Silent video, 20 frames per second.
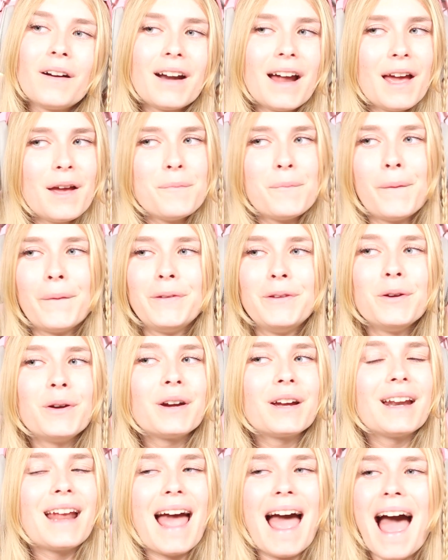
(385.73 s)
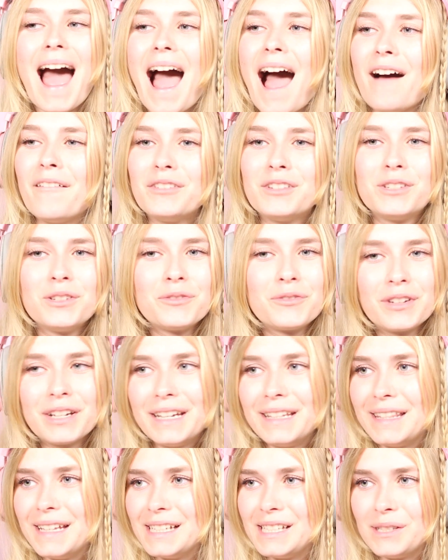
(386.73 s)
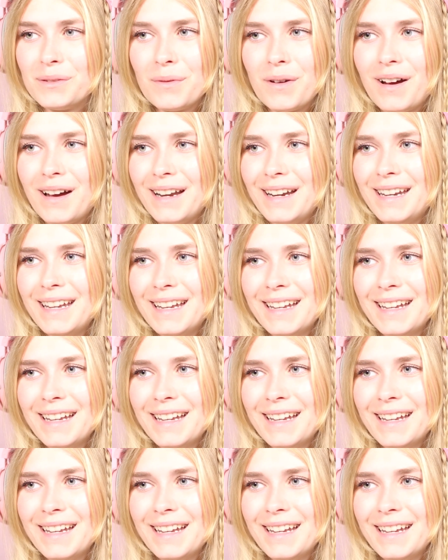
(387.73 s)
right, well, you're gonna have to read this one.